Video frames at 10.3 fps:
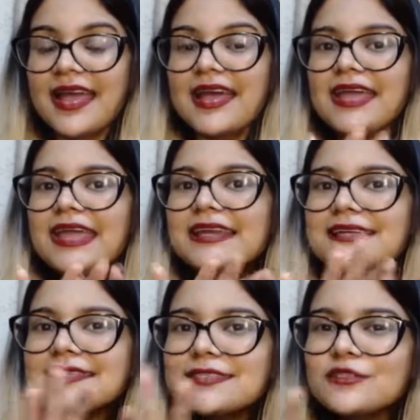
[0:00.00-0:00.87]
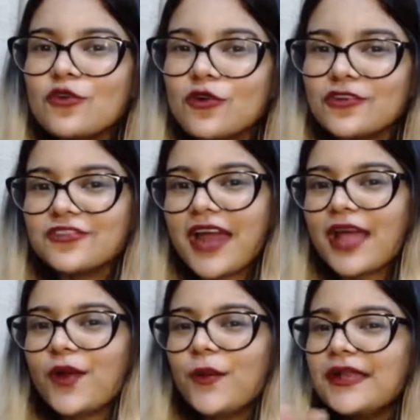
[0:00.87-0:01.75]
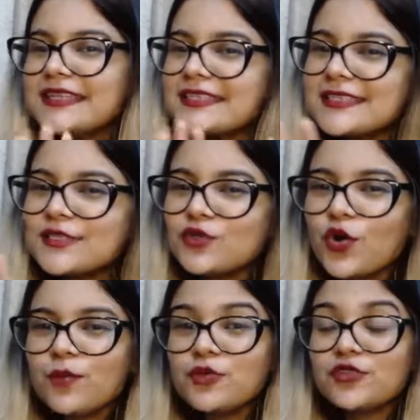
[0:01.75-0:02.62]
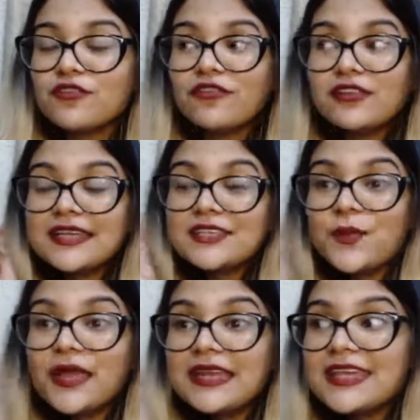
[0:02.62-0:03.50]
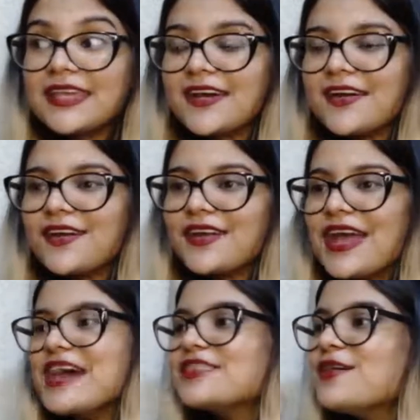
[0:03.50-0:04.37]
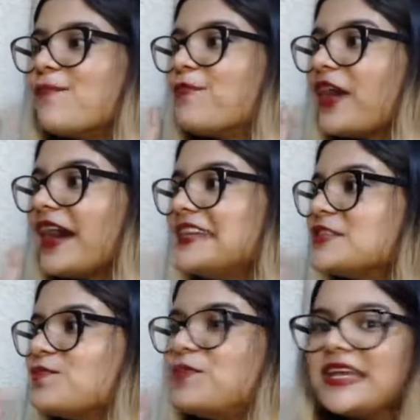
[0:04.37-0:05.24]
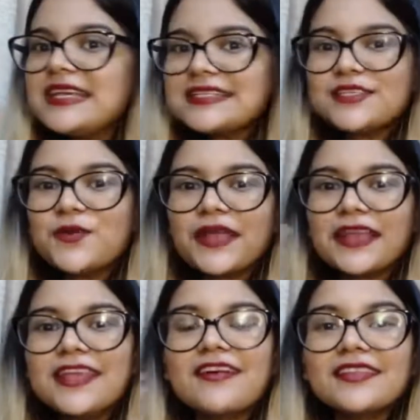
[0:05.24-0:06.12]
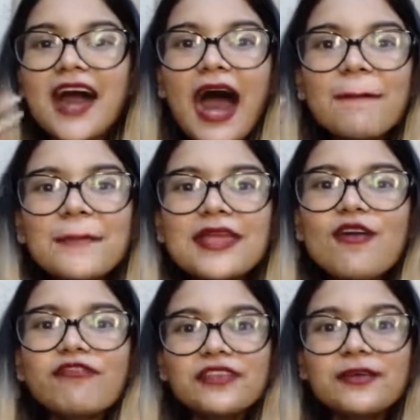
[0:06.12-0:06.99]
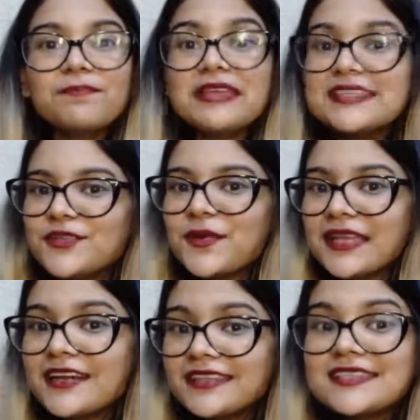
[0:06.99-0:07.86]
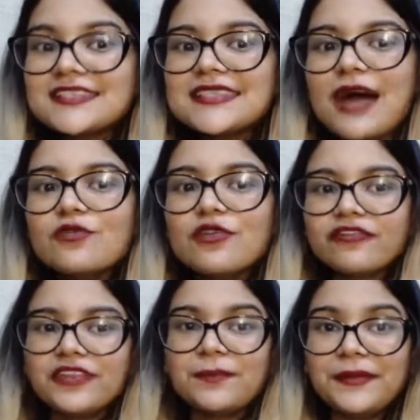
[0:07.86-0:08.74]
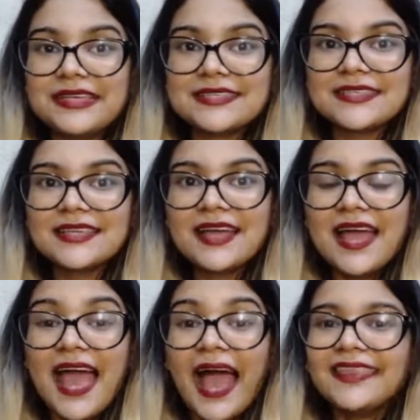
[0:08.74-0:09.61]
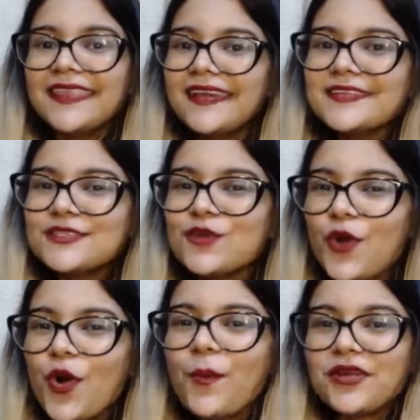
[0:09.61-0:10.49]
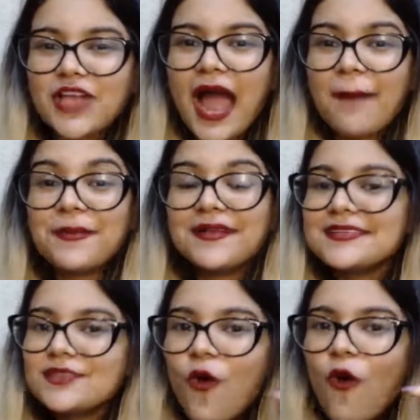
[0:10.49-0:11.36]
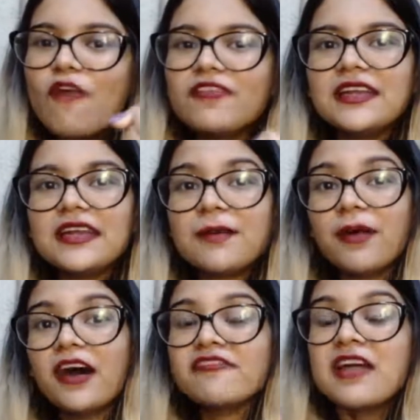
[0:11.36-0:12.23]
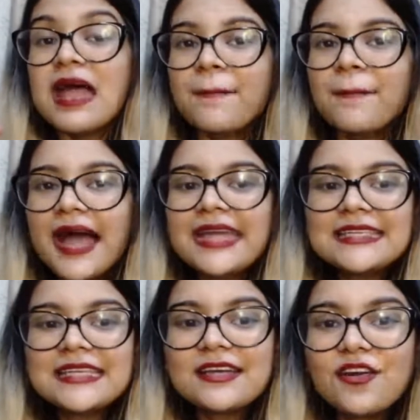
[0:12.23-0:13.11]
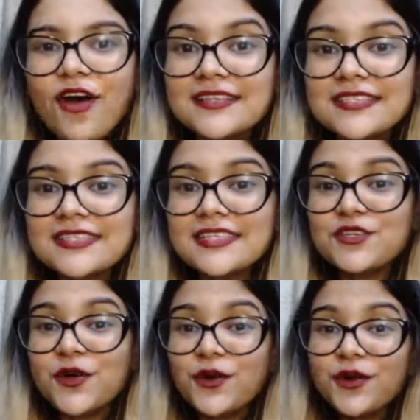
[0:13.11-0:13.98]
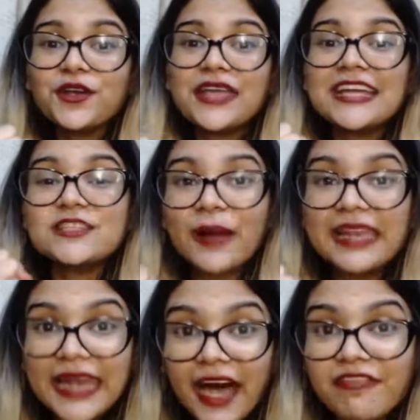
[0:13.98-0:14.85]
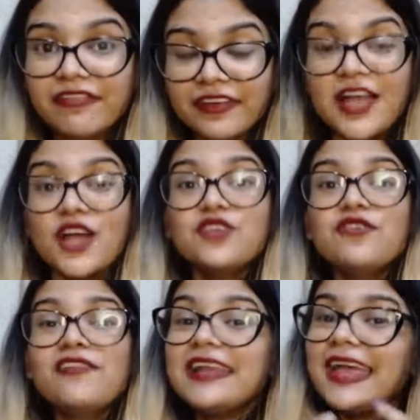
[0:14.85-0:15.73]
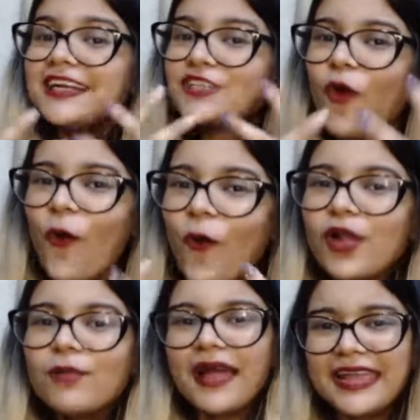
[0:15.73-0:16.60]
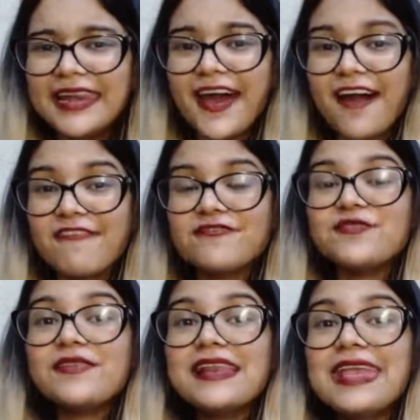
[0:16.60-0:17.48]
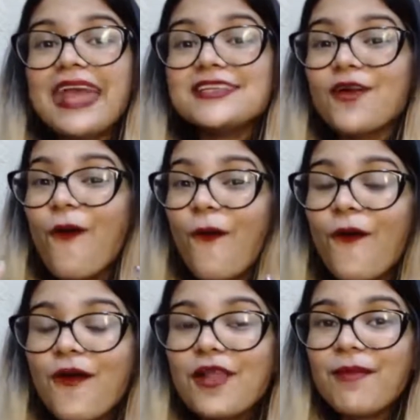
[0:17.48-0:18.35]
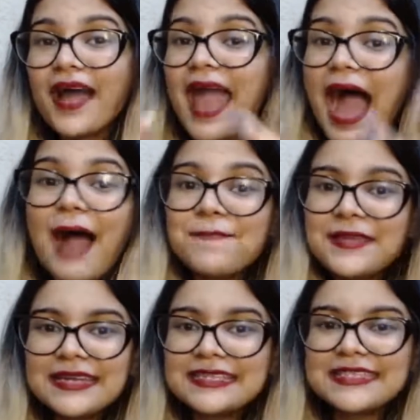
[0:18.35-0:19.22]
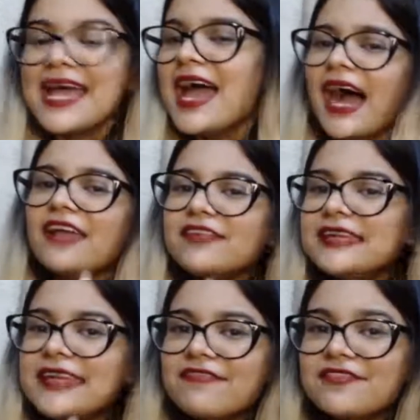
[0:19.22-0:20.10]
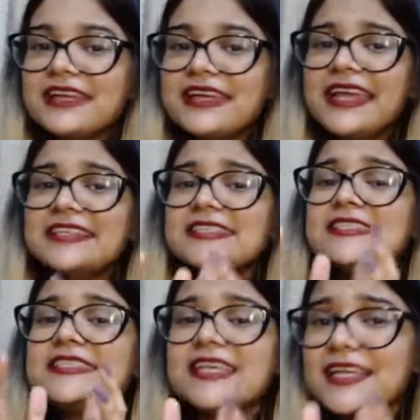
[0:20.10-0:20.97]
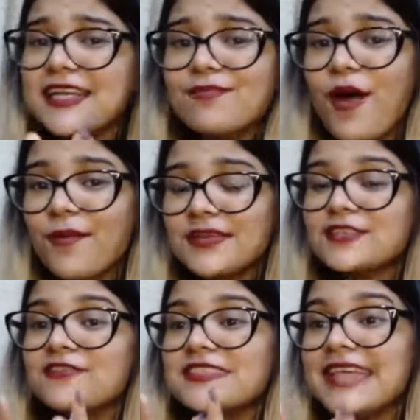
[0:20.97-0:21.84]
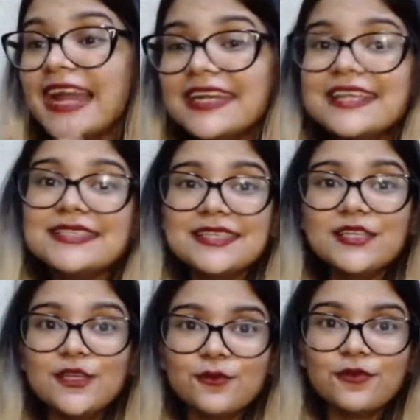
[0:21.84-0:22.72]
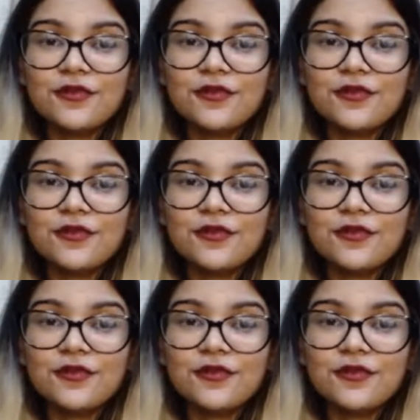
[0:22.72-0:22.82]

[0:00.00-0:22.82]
It is so tranquil, it is so beautiful that you can hear the bright bees, you can hear the humming of the bees, you can hear the sound of the bees. And there is so much happiness over and above. My dear Austen, you're going to get my love. You will get all my love. You will get all my happiness. I will never let a single moment of sadness in you.